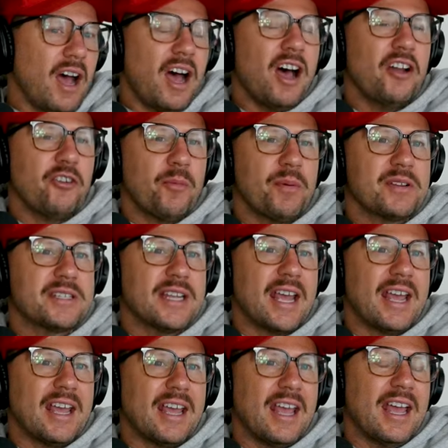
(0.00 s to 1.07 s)
A hundred
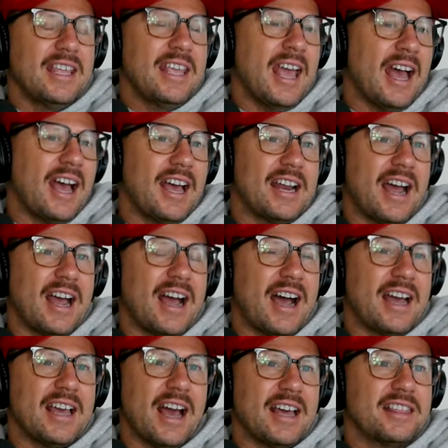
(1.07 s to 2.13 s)
percent. Yeah. And I,
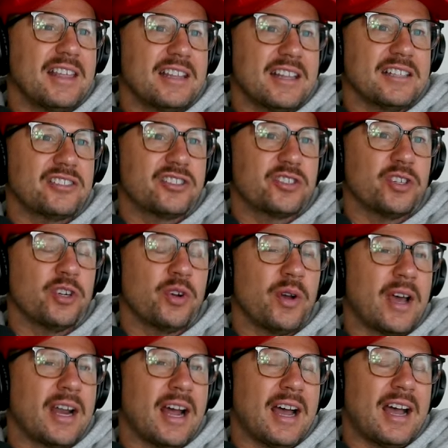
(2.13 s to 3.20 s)
I, I think that's
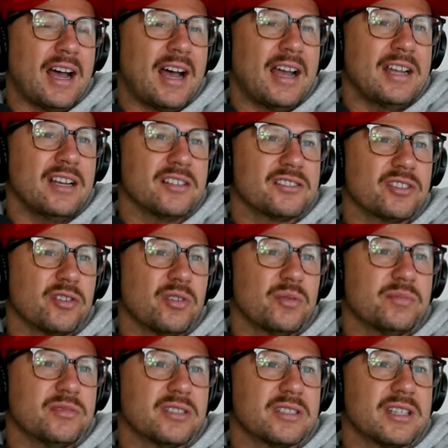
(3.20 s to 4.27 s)
true. And I, I
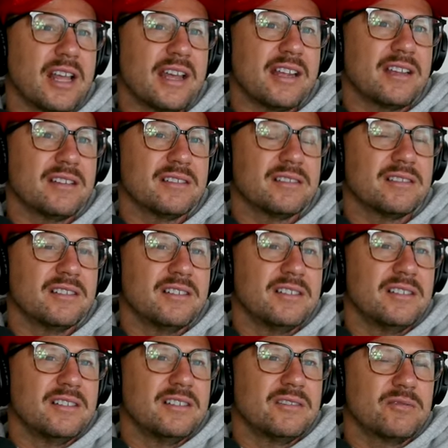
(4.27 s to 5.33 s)
also am just like,
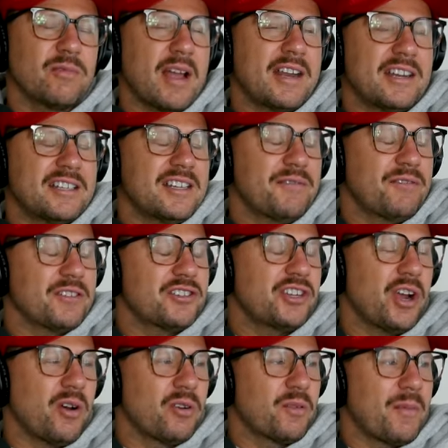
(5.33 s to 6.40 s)
write a different
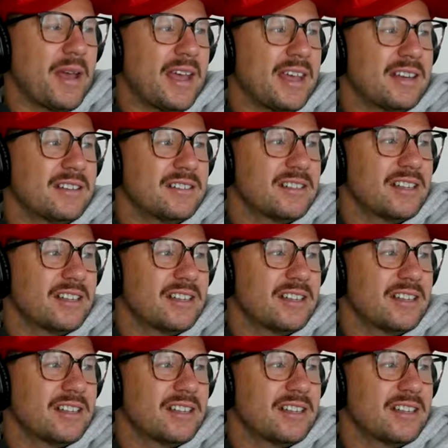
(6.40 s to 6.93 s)
joke, man.